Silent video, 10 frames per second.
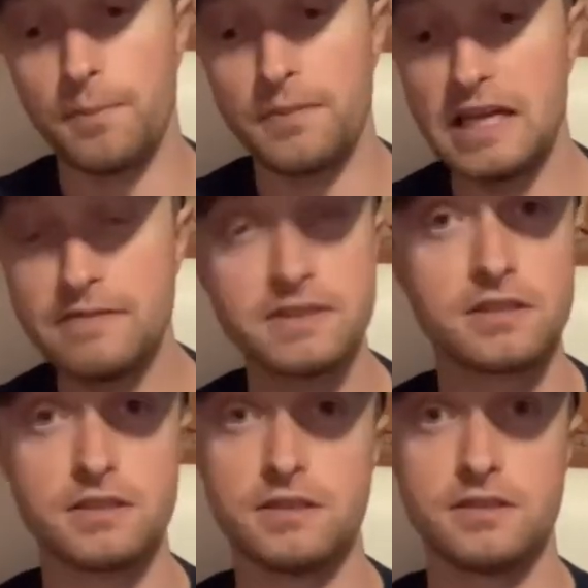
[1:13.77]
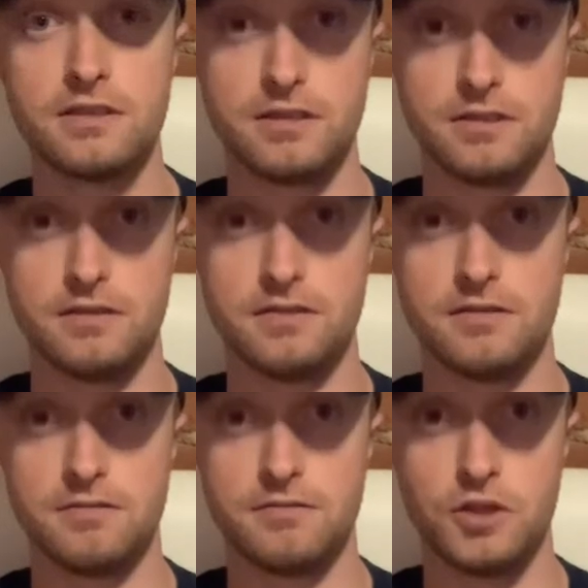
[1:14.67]
even to,
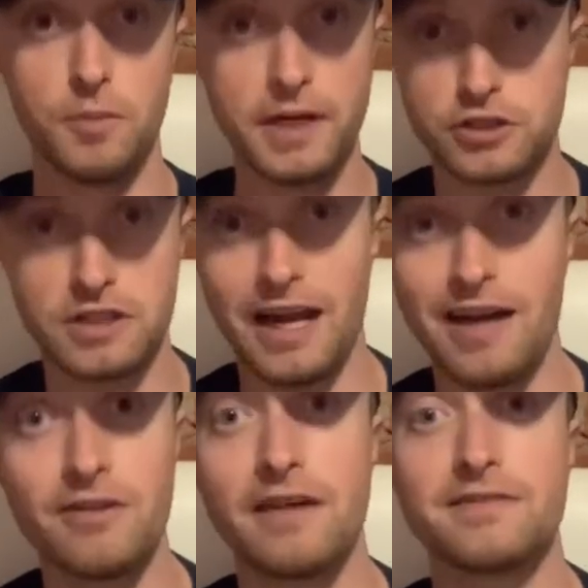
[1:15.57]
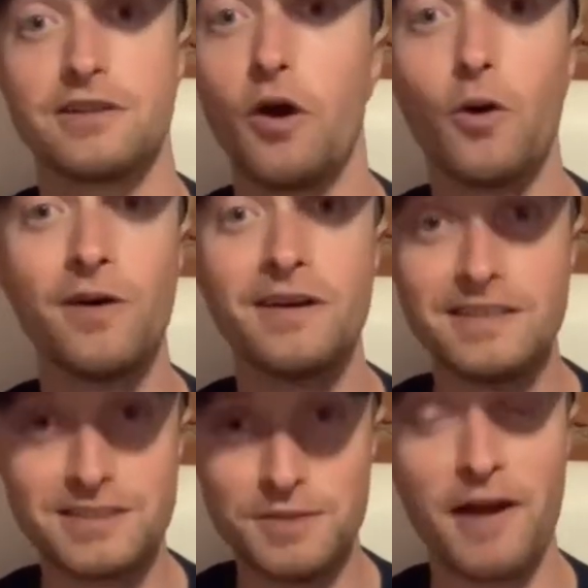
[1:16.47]
you know, make sure that I don't have to go
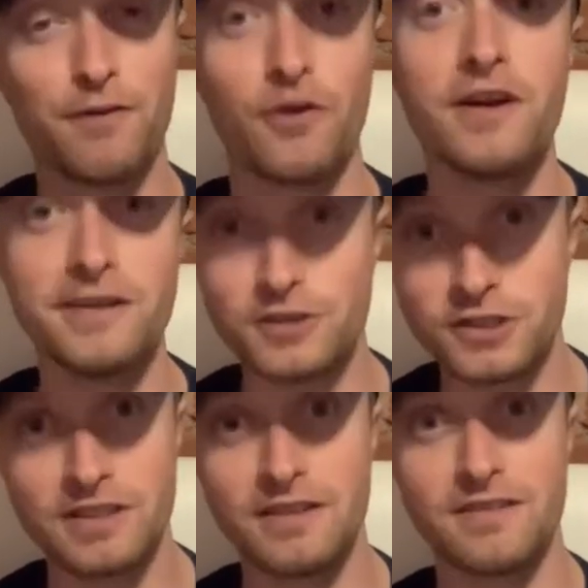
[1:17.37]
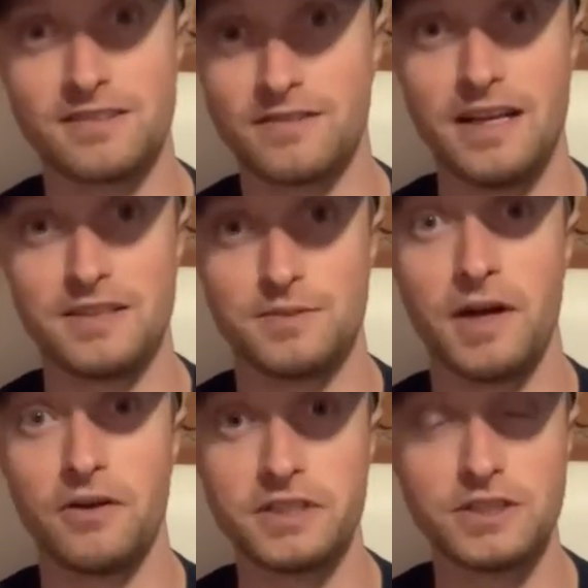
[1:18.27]
to my fridge as my
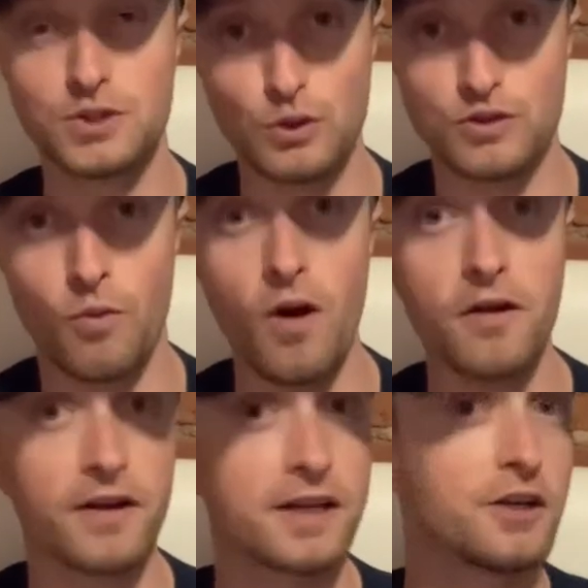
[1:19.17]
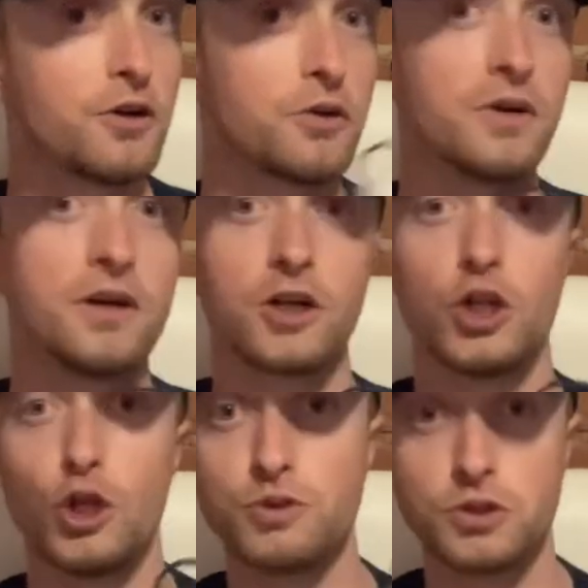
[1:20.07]
only source of water. I can go to a
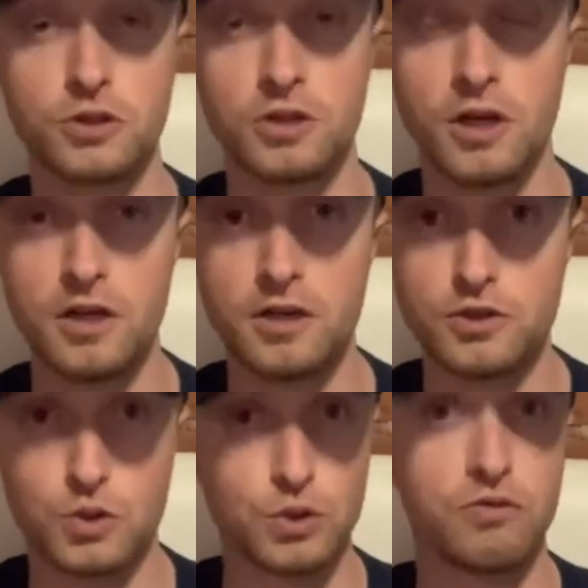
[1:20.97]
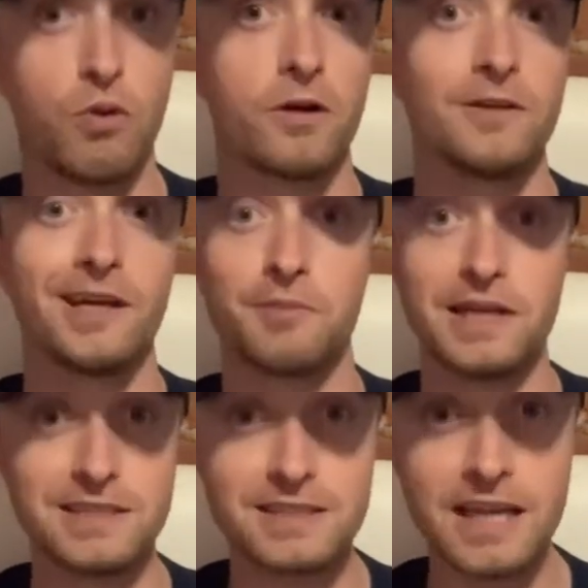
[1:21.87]
closer source of water like my
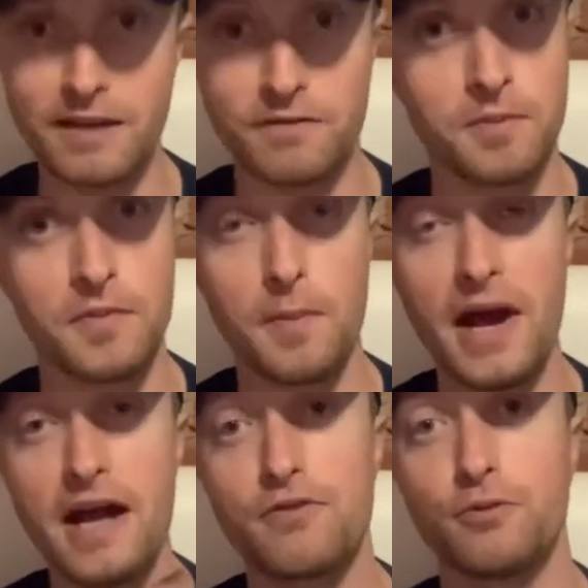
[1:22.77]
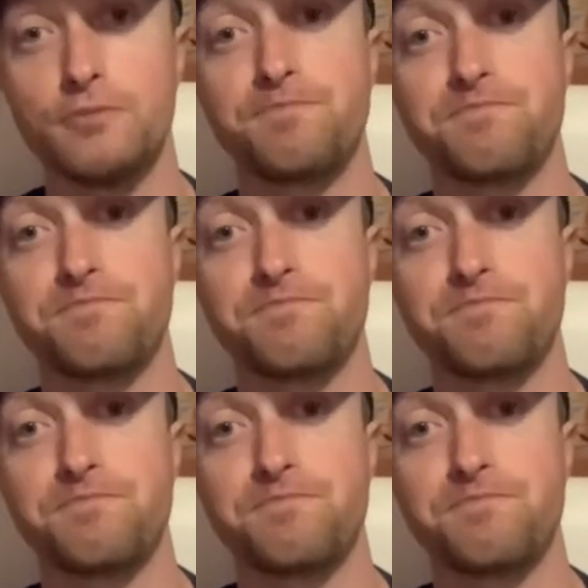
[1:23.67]
sink from the bathroom.